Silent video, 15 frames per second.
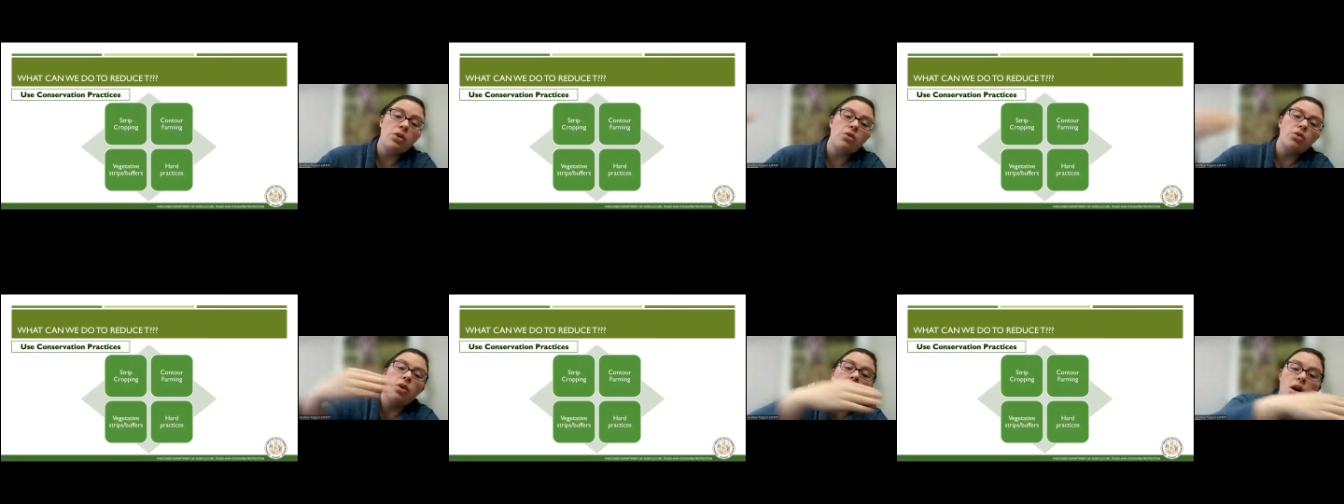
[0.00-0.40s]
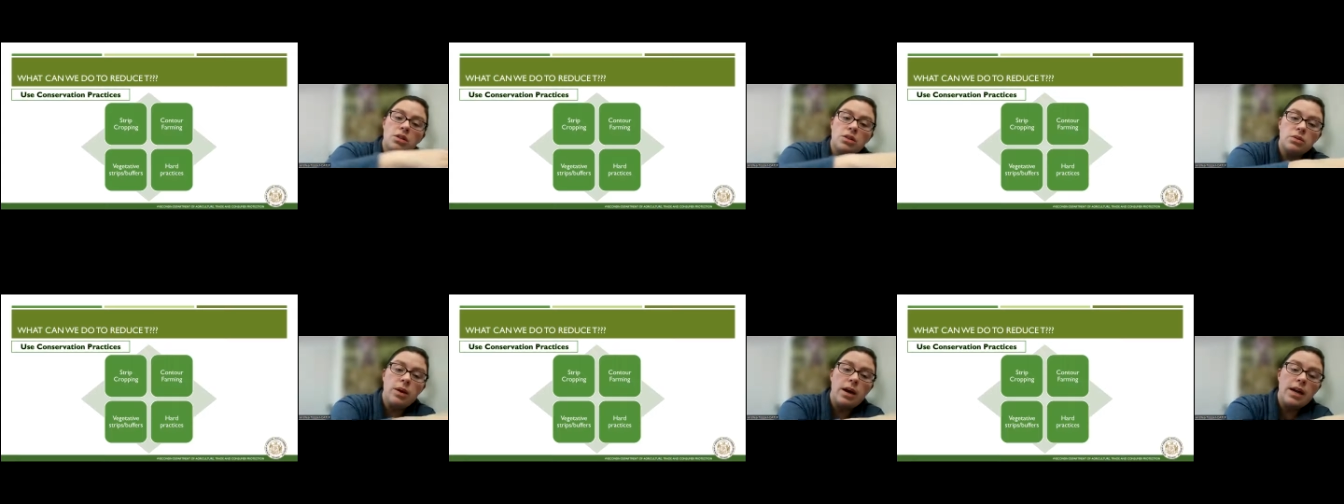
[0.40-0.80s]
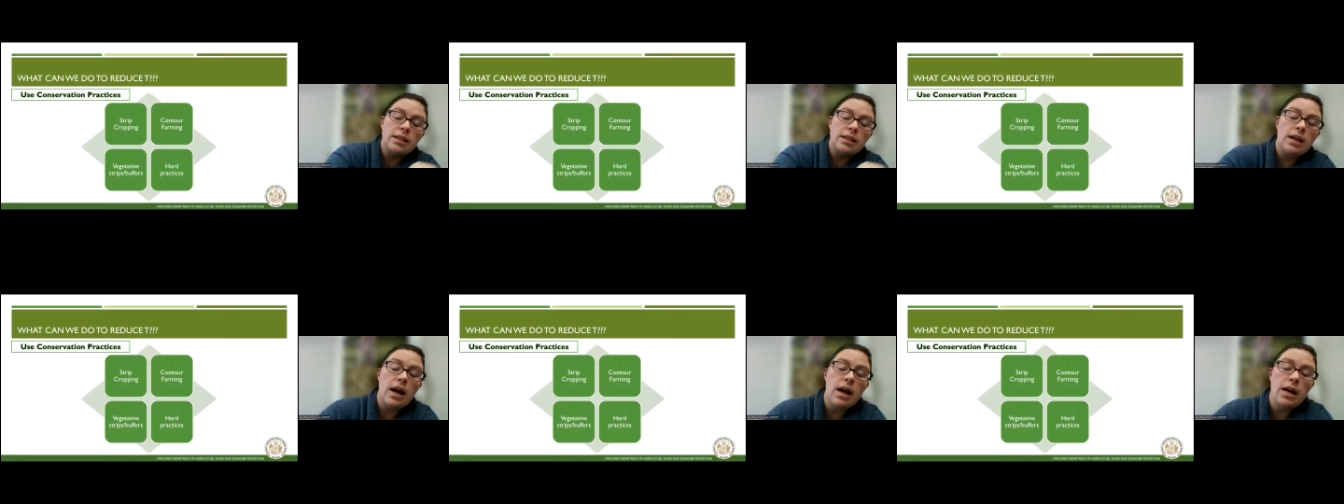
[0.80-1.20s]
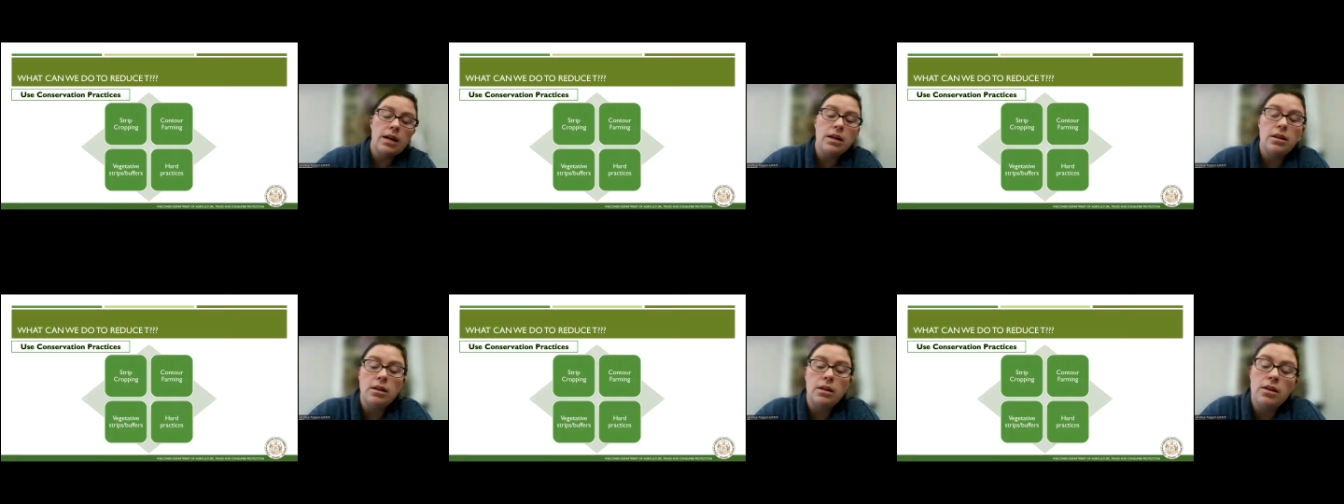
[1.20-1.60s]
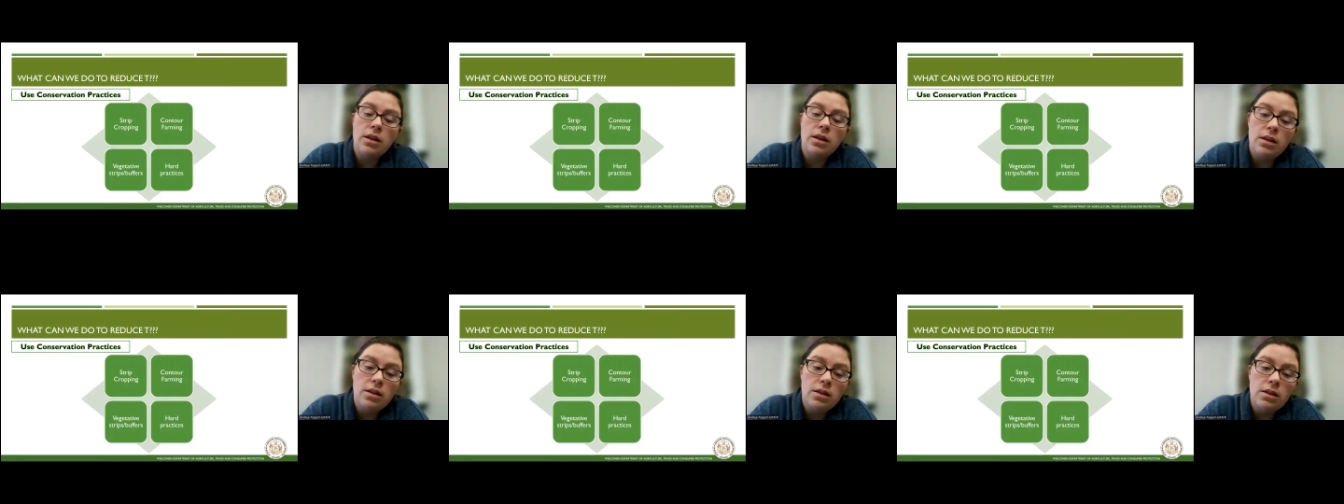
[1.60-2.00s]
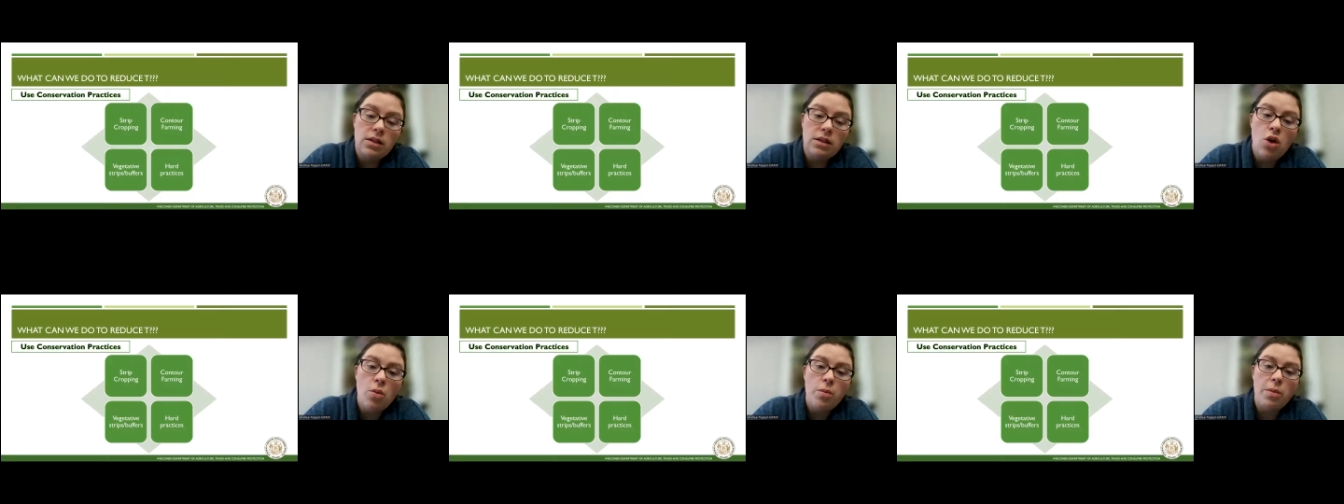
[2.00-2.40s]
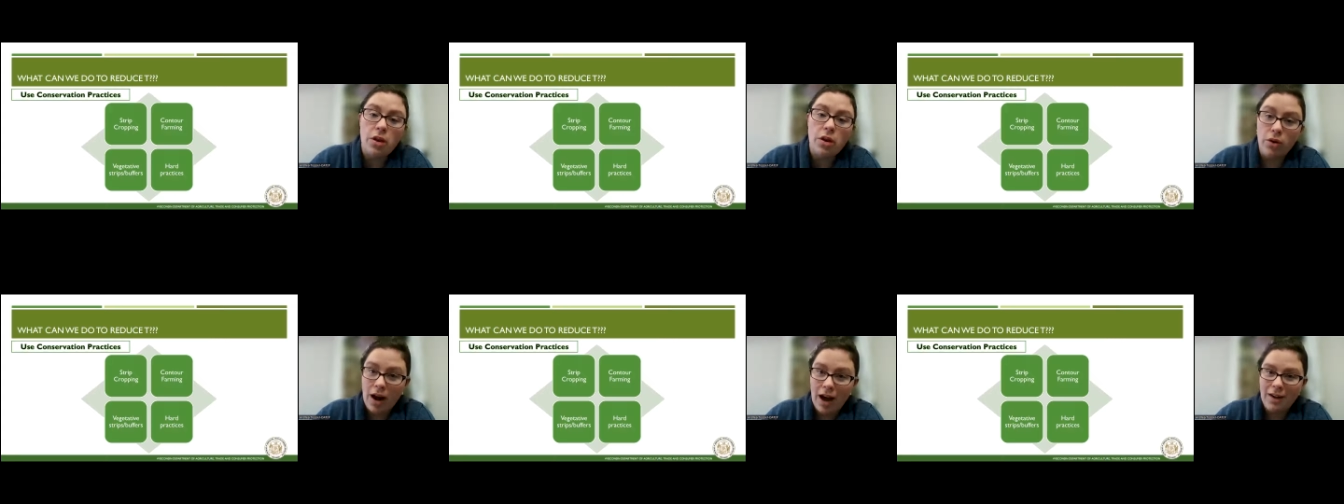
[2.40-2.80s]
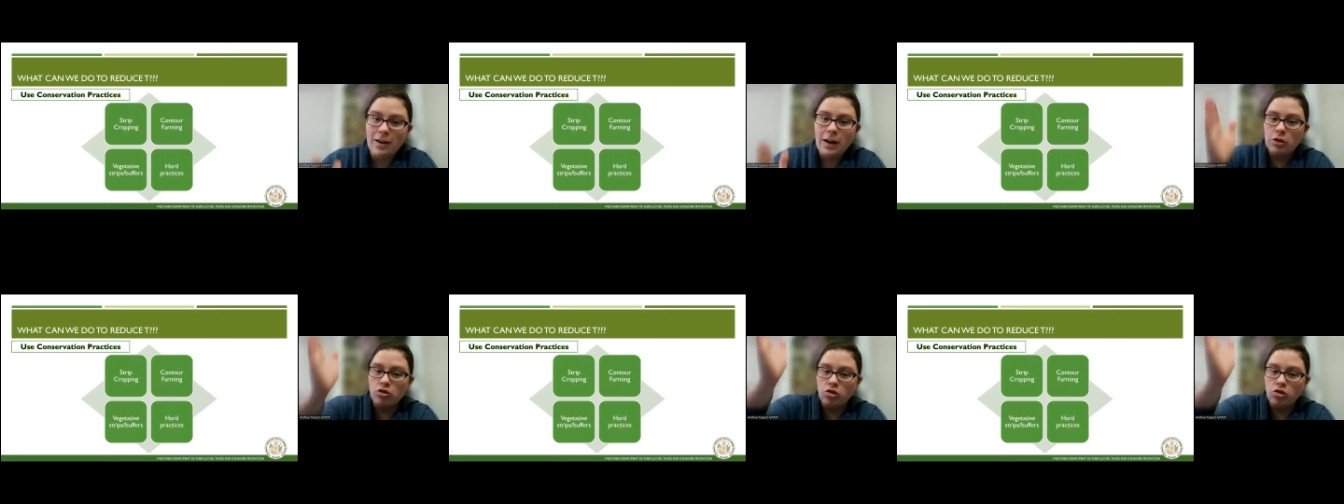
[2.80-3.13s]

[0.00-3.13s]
crossways on the slope and you're not